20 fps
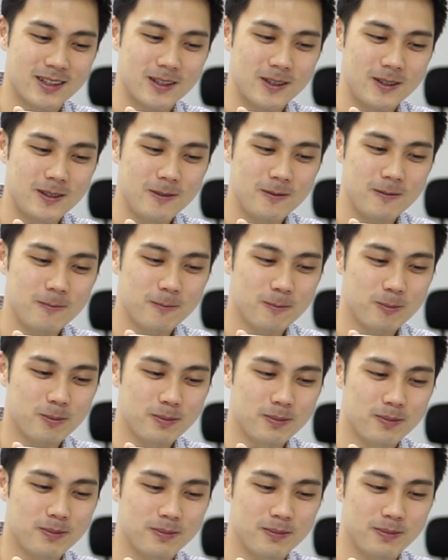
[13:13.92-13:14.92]

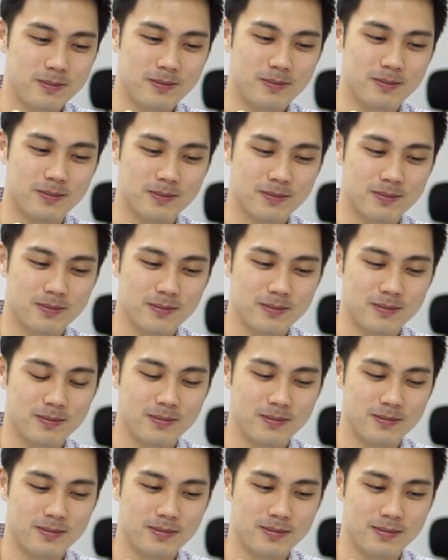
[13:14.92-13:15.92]

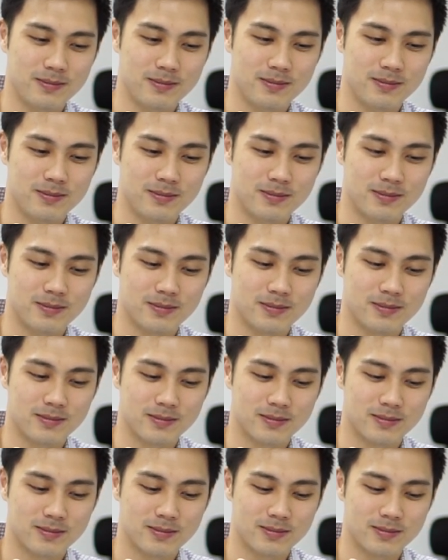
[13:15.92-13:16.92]

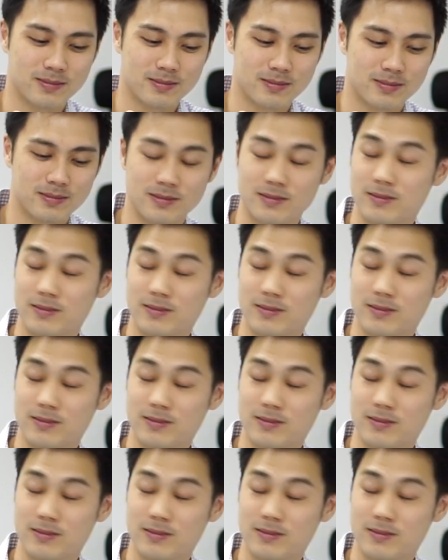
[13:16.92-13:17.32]
No words are spoken by the person on screen.